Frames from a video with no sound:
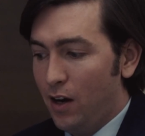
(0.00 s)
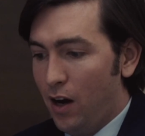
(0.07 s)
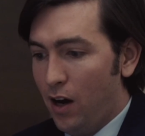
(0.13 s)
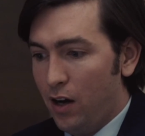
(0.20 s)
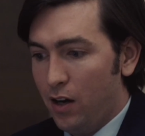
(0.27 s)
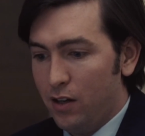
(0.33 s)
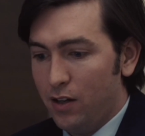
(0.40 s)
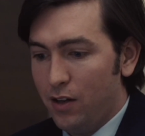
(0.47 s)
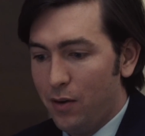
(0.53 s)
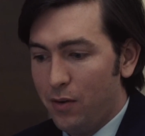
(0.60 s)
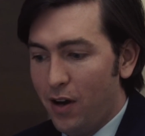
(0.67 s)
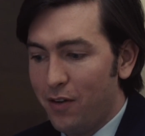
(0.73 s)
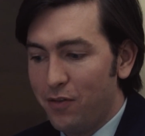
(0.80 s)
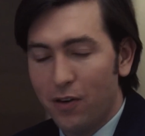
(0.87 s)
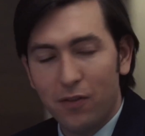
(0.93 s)
Uh,
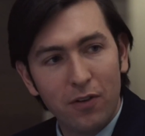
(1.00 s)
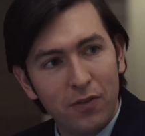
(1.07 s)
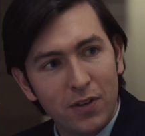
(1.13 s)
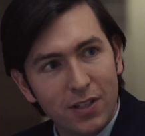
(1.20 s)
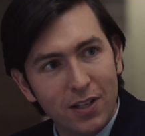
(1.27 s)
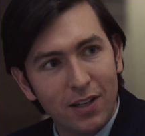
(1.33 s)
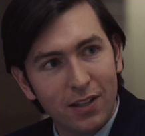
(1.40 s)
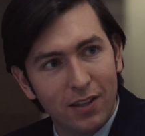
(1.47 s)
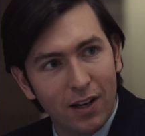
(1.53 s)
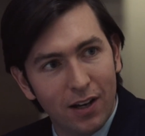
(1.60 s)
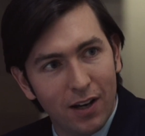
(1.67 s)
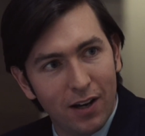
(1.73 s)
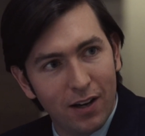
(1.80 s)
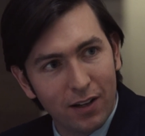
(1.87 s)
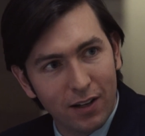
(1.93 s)
have you ever visited
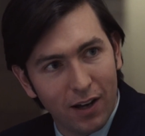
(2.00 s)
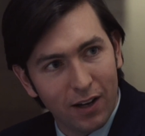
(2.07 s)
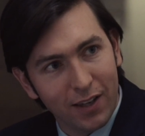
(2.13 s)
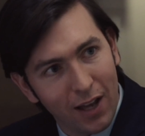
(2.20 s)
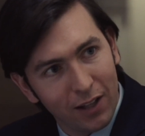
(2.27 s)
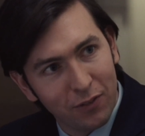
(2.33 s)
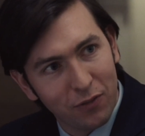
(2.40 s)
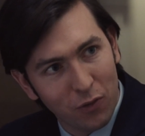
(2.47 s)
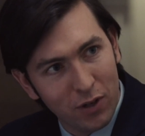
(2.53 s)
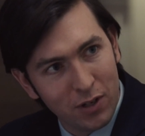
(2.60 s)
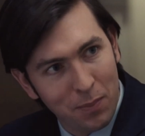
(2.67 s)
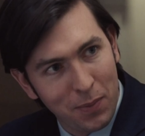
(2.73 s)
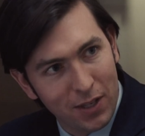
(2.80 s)
the uh, California